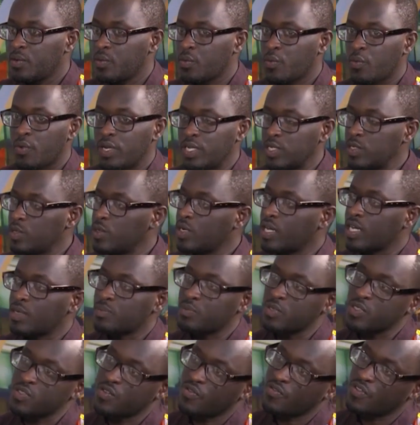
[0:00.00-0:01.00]
when you look
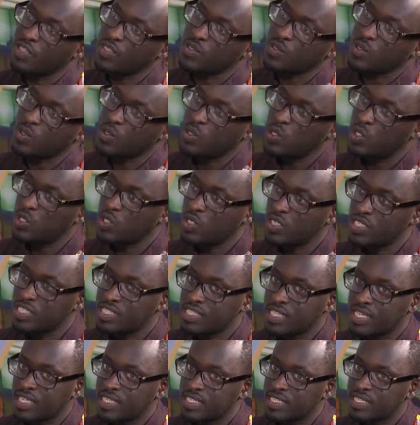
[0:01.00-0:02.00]
at most of the
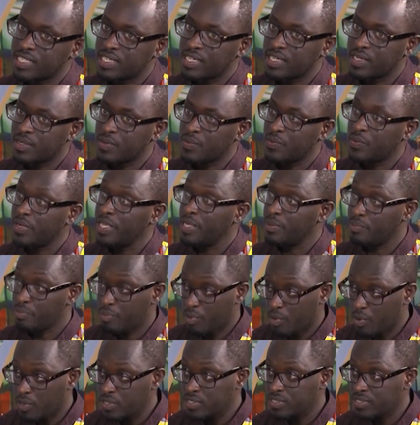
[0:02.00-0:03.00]
solutions that uh, we
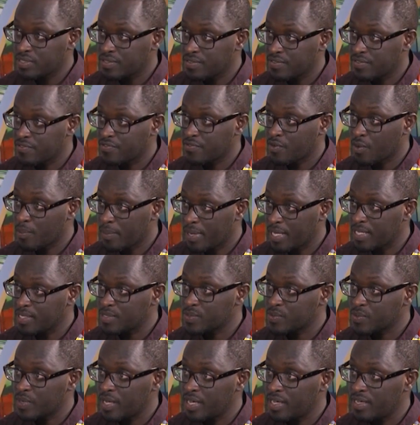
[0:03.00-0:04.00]
import from
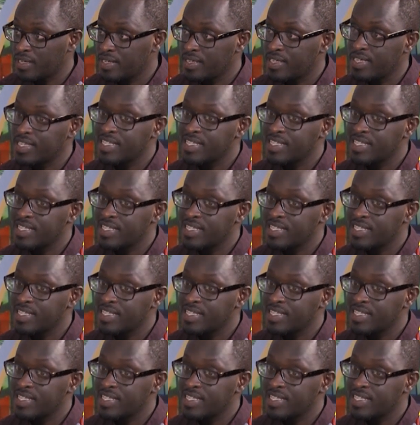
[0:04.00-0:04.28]
elsewhere,